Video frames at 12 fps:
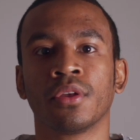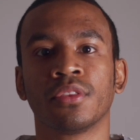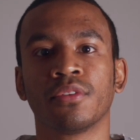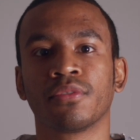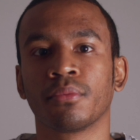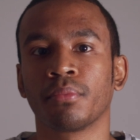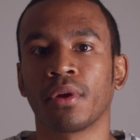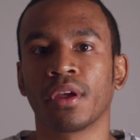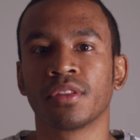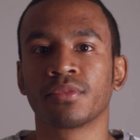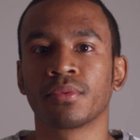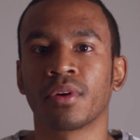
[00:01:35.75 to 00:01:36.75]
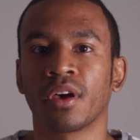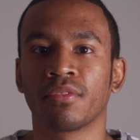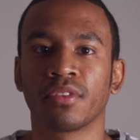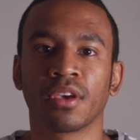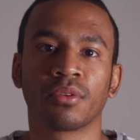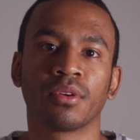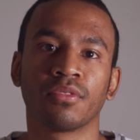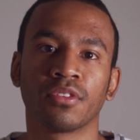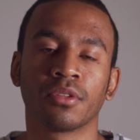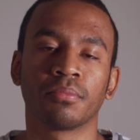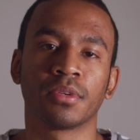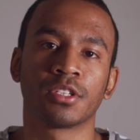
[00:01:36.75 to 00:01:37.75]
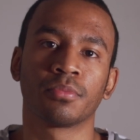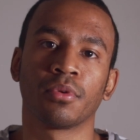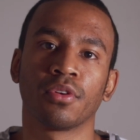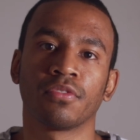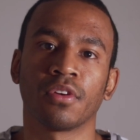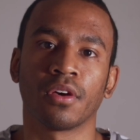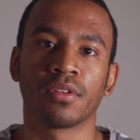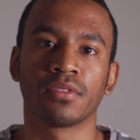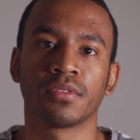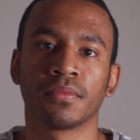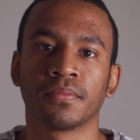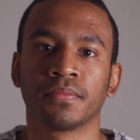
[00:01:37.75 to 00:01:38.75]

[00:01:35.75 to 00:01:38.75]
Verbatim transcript: Different brands will have their equivalent picture profiles.